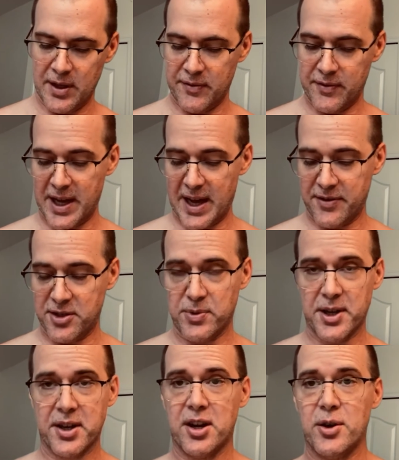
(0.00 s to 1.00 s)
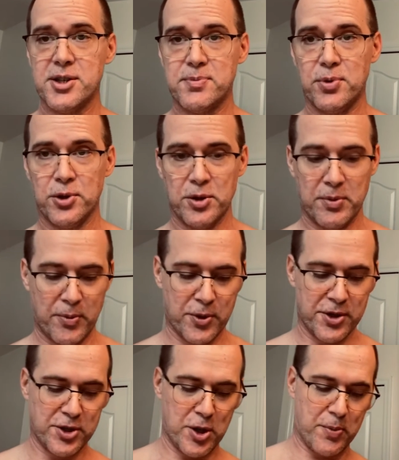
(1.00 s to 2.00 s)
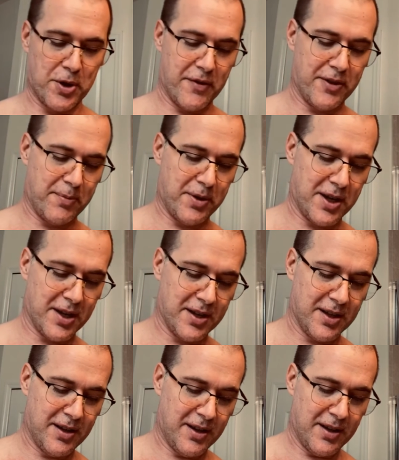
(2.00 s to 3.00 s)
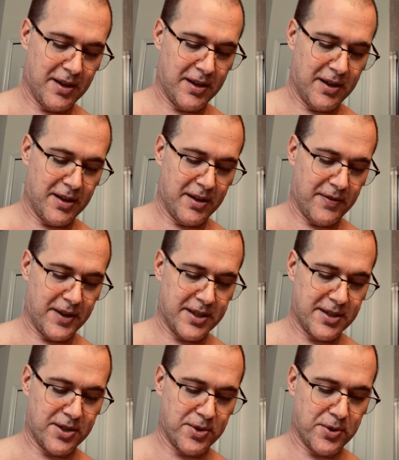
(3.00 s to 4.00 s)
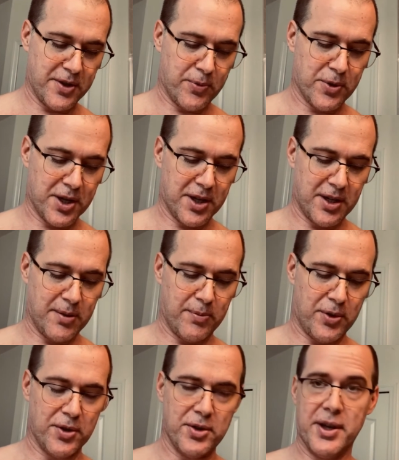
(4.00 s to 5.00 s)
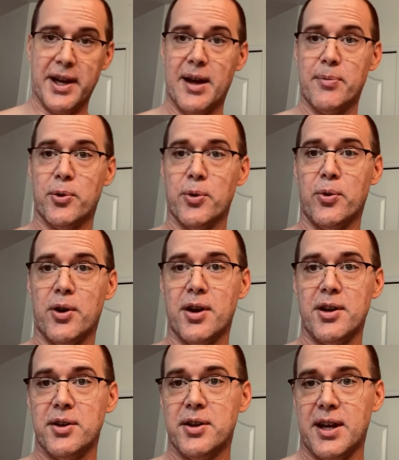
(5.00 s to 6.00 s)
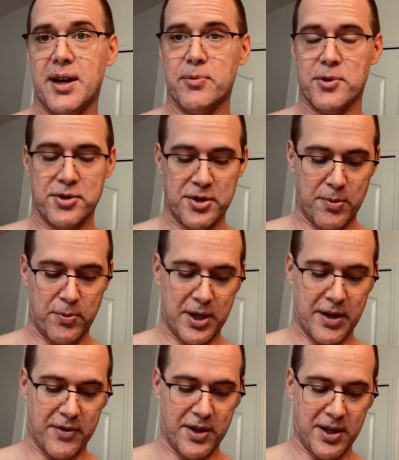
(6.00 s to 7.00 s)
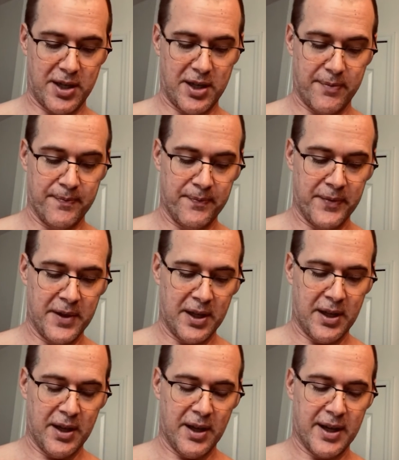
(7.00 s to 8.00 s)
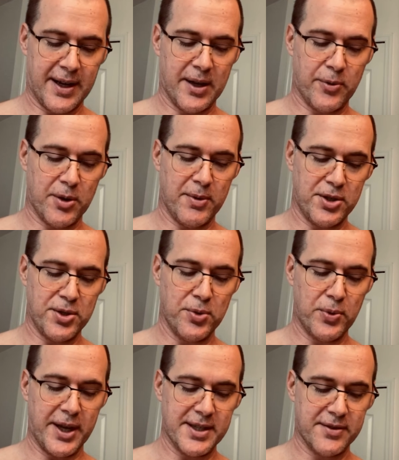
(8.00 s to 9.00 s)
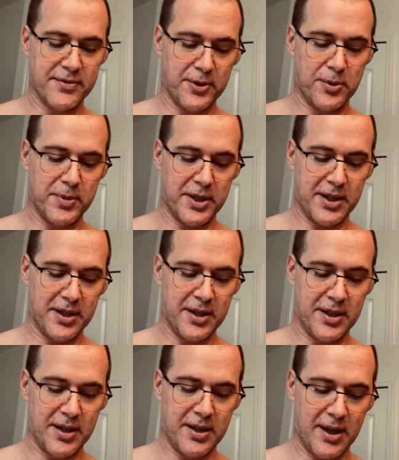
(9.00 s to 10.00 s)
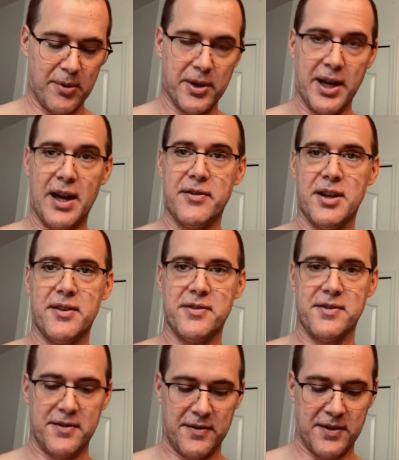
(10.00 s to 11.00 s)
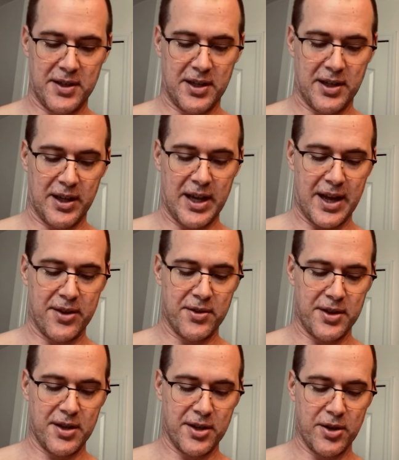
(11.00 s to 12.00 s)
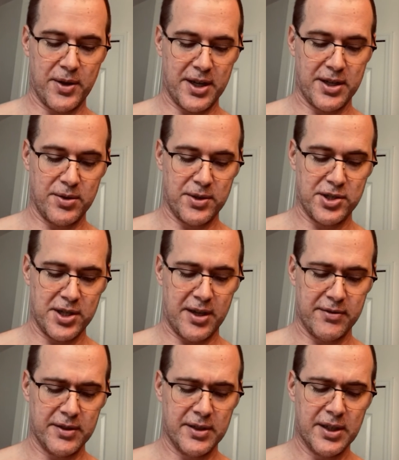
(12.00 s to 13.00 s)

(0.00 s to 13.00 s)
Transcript: If I have to, I can always pull a little bit more soap off the puck. That's the joy of working in a bowl. You can add more water, you can add more soap, whatever you need. I don't want to be too wasteful, but I want to have enough lather in there to go ahead and do the shave.